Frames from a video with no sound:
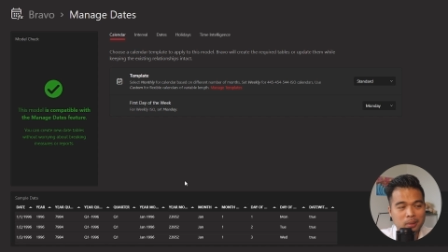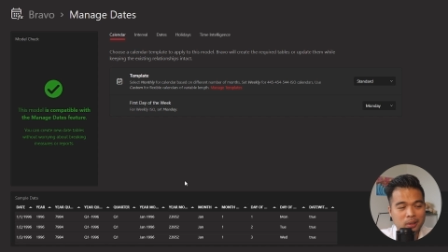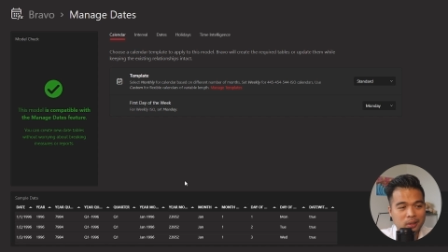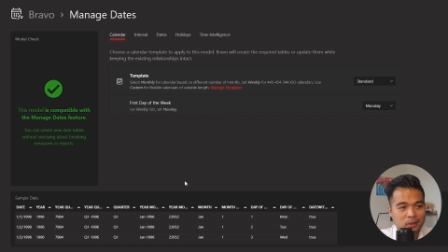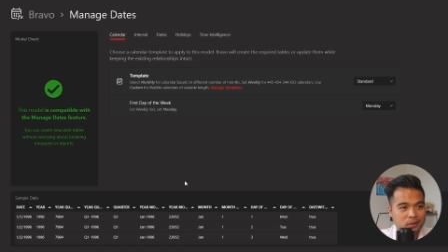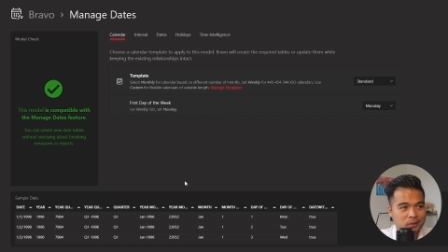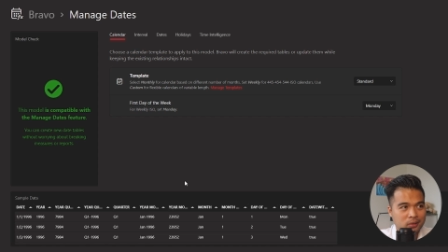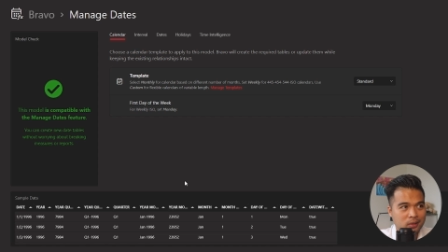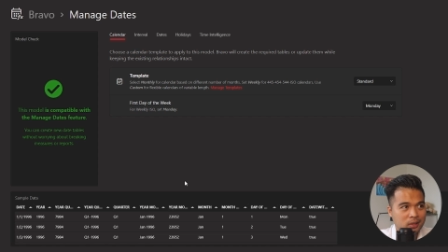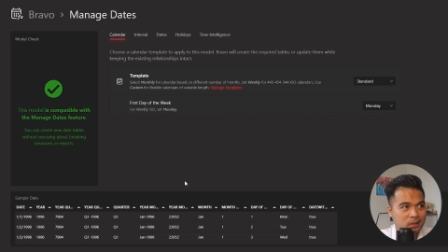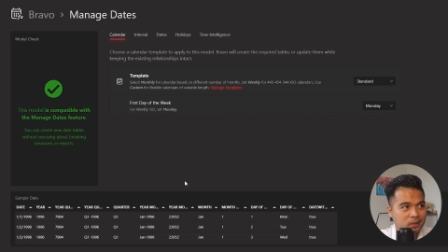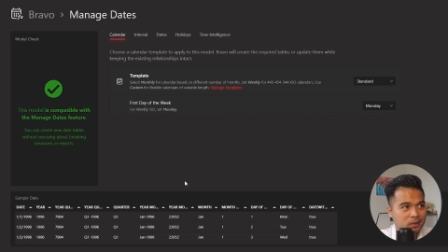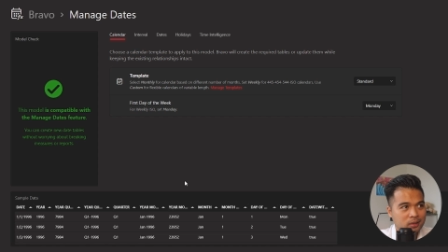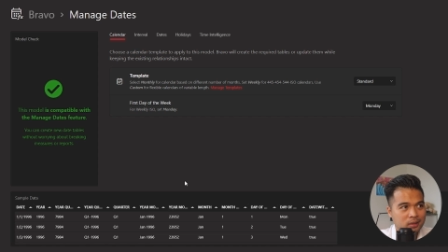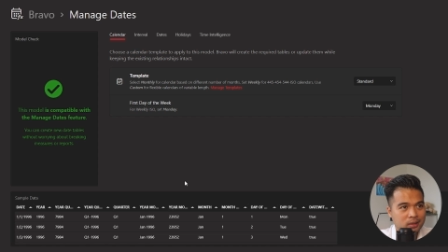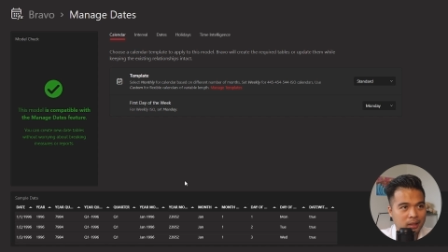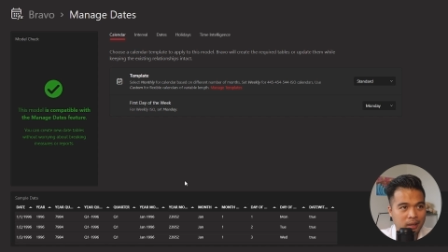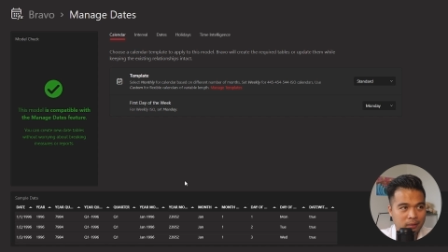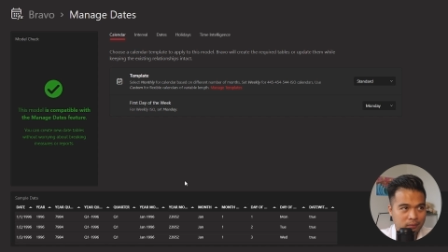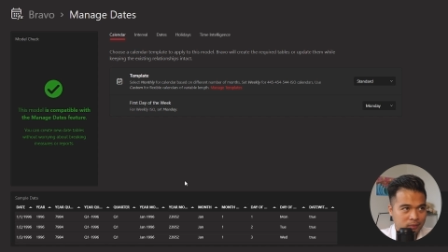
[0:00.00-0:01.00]
because this,
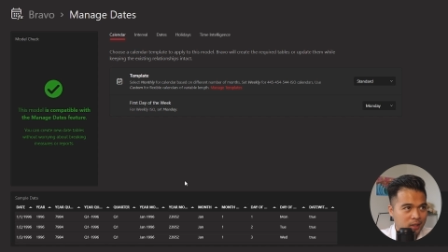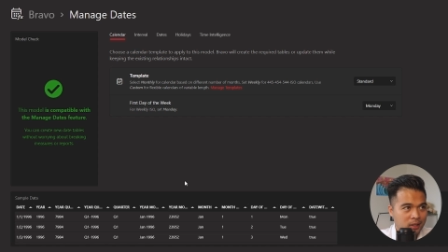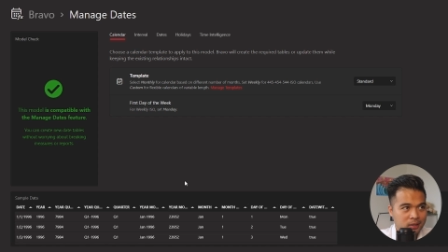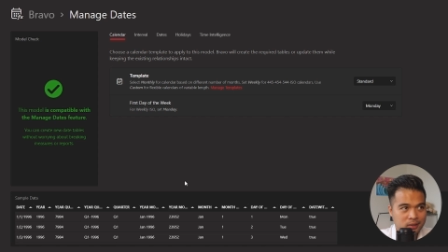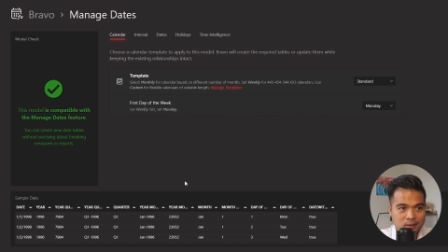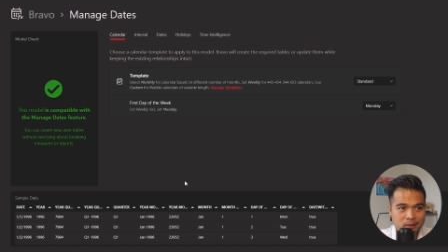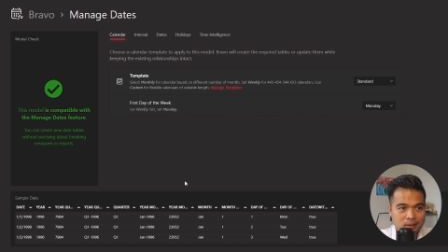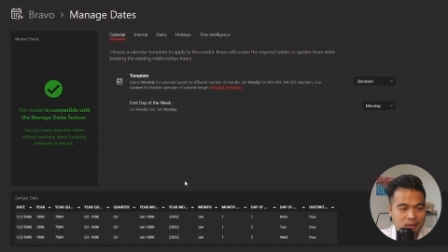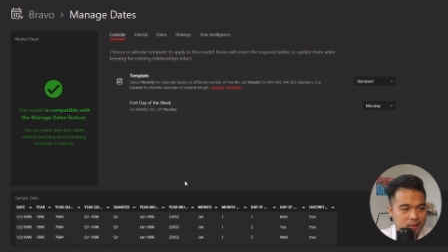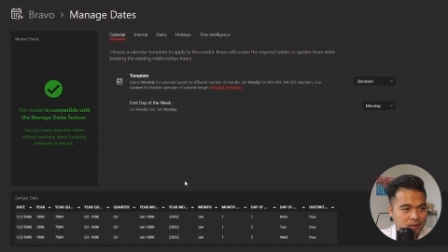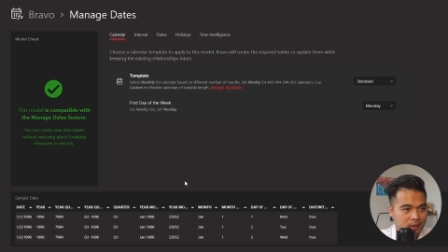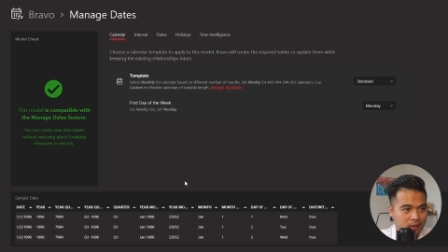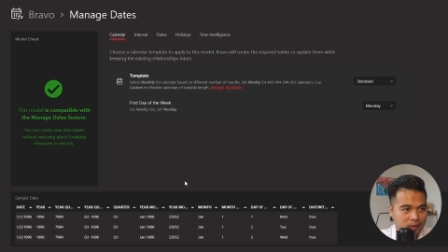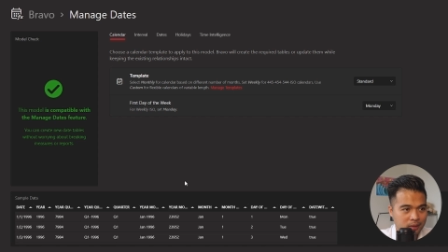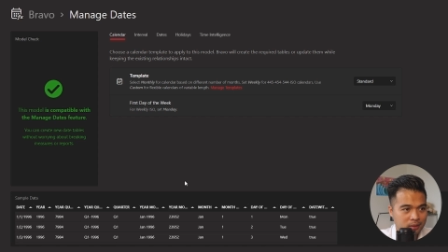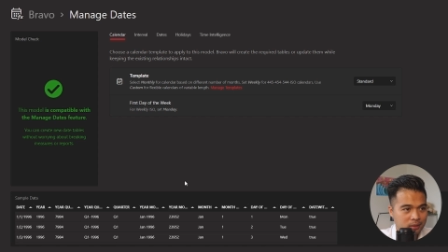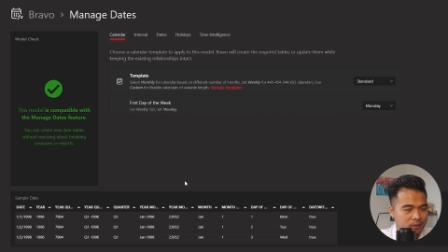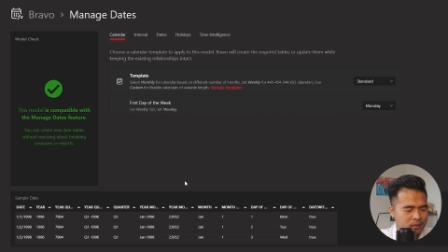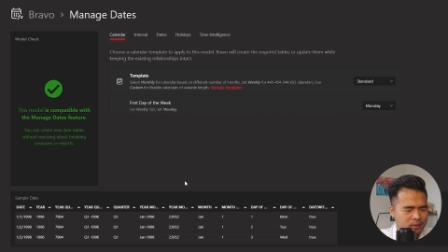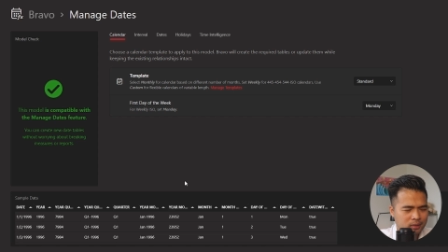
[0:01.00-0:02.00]
I've tested this, and
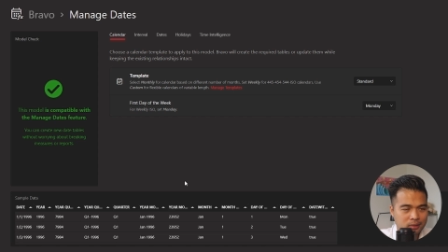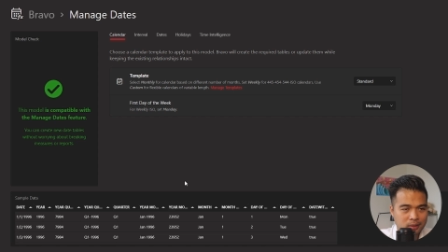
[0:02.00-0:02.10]
it's,